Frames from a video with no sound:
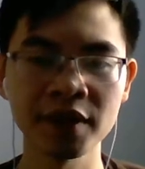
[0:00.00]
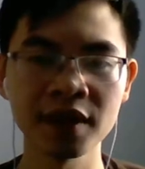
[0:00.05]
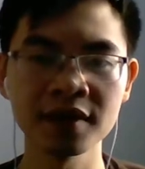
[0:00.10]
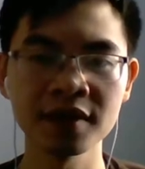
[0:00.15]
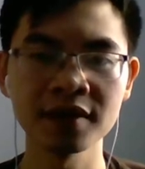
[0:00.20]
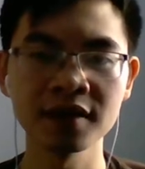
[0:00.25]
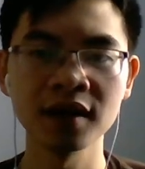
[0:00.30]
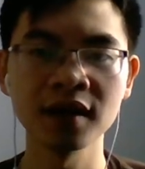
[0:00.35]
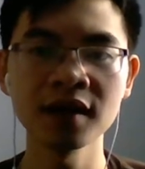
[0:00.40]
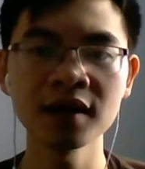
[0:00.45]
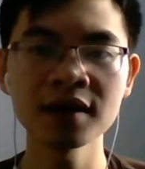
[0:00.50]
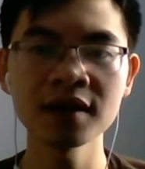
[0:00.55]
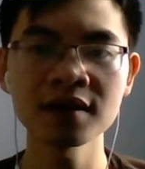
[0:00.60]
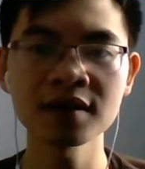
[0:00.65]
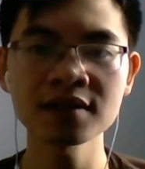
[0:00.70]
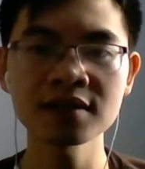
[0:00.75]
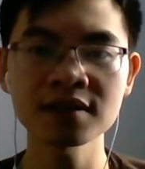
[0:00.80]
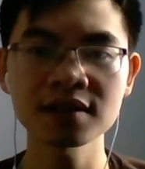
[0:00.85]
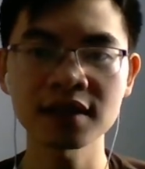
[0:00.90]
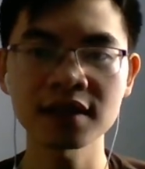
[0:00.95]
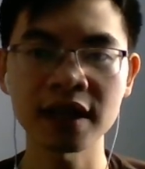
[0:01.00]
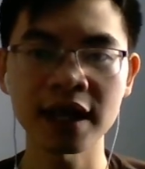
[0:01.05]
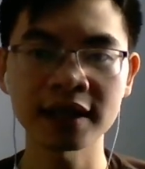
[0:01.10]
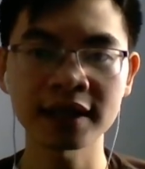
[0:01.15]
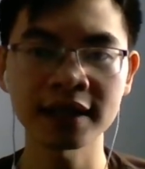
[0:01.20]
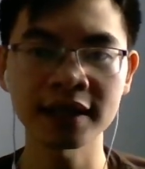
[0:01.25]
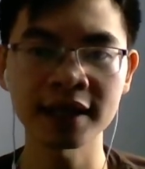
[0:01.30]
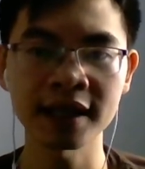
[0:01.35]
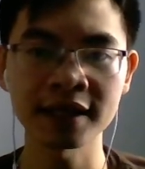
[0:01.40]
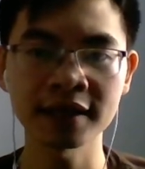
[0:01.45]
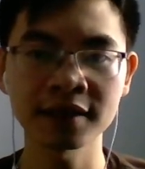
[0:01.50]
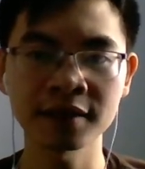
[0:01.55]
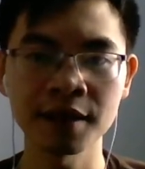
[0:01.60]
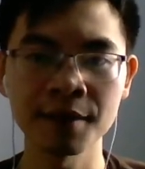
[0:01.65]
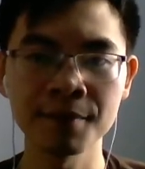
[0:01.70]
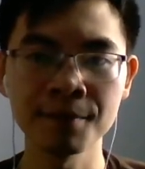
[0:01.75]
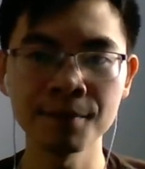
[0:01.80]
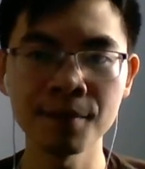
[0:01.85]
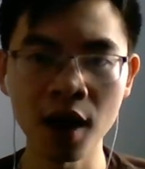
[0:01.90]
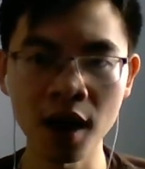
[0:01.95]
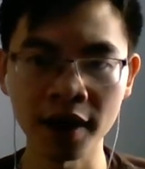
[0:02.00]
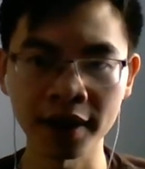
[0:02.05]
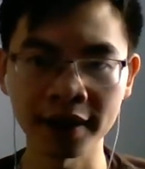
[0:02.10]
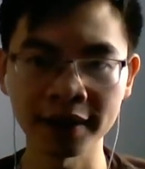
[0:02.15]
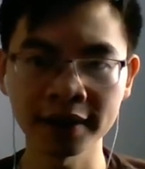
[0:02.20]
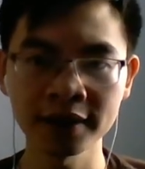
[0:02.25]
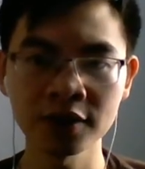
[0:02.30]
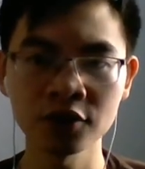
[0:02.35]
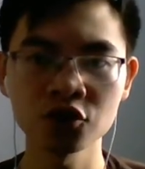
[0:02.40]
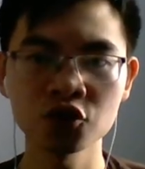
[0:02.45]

The layers then can combine